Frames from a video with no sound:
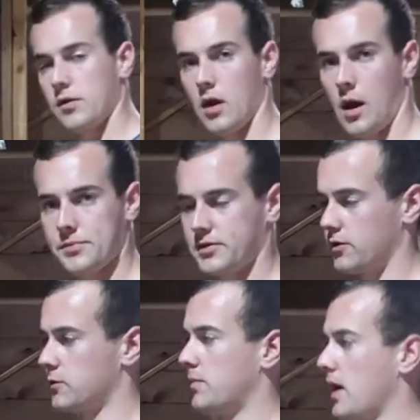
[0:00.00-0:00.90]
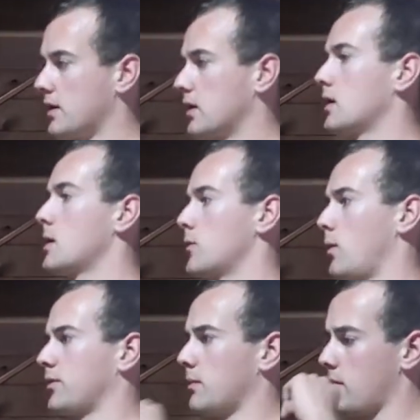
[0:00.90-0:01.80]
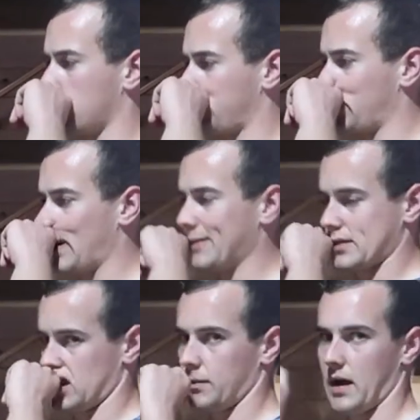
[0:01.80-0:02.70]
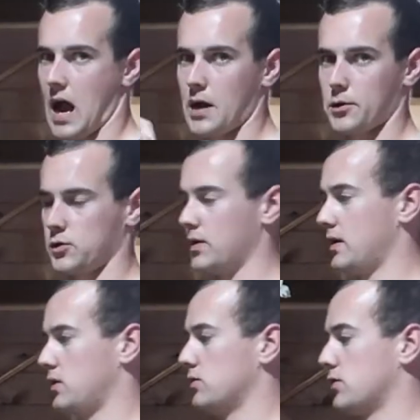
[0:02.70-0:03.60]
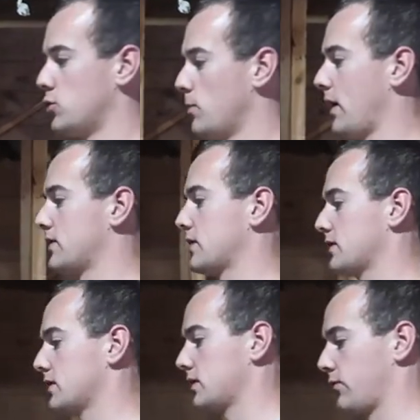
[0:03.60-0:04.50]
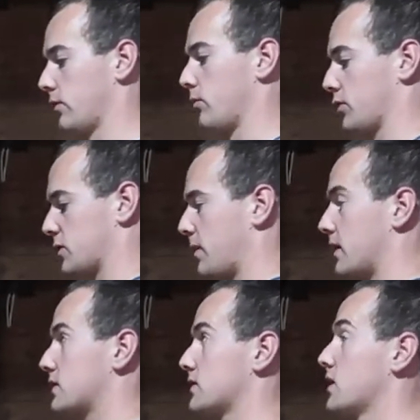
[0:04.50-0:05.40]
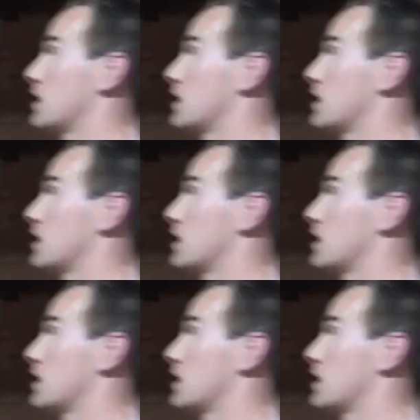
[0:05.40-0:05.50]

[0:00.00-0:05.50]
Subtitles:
The upstairs bed, the one with the metal frame, is a little bit higher, so we need to use the 2x6s for more space.